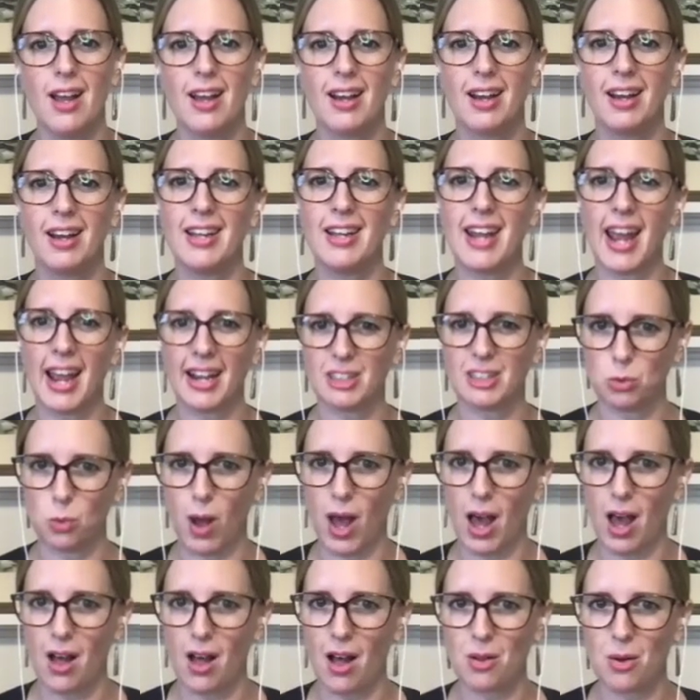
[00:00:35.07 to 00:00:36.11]
connects
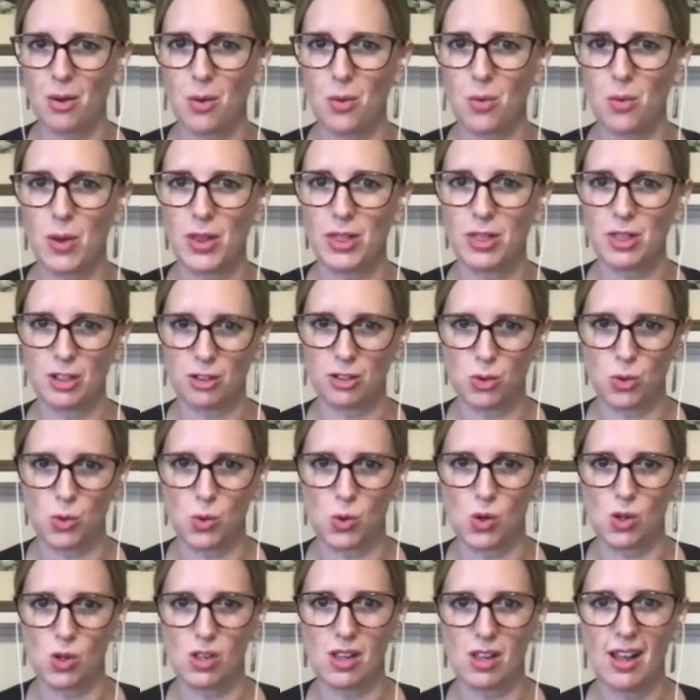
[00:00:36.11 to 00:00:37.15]
well with the
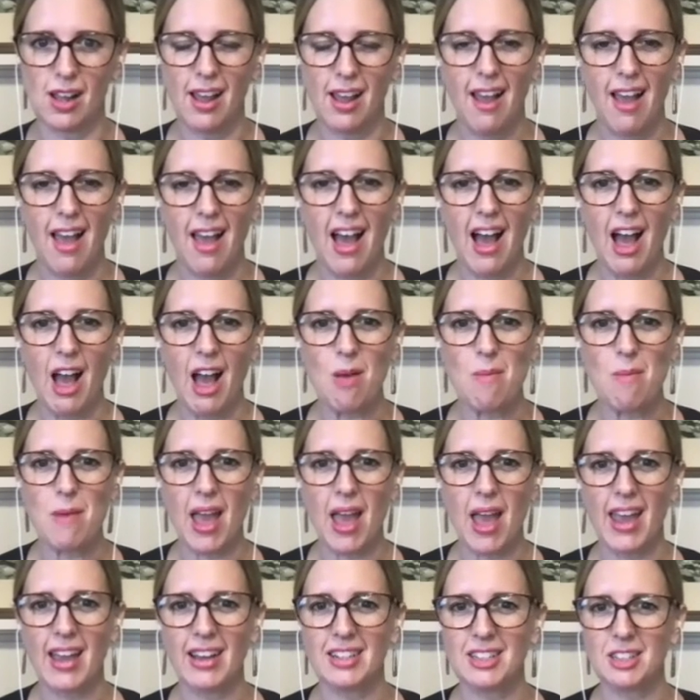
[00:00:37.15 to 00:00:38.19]
school.
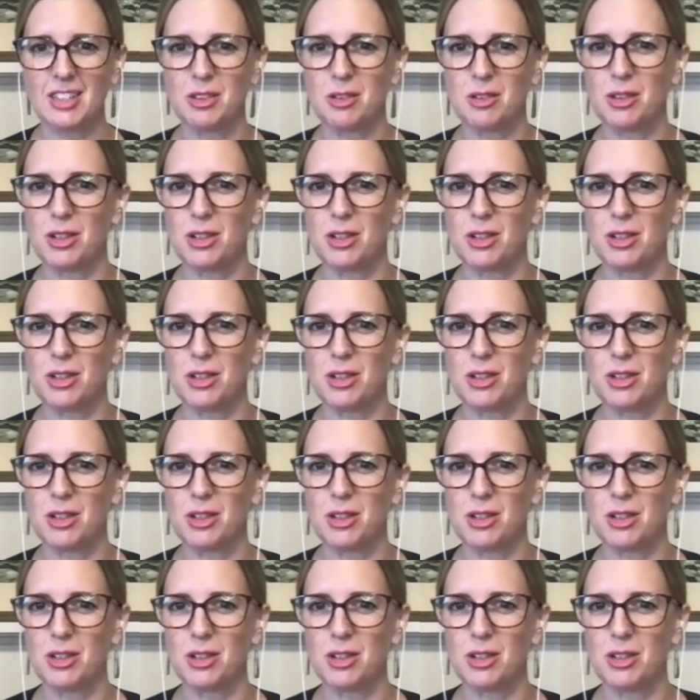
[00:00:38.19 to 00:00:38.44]
And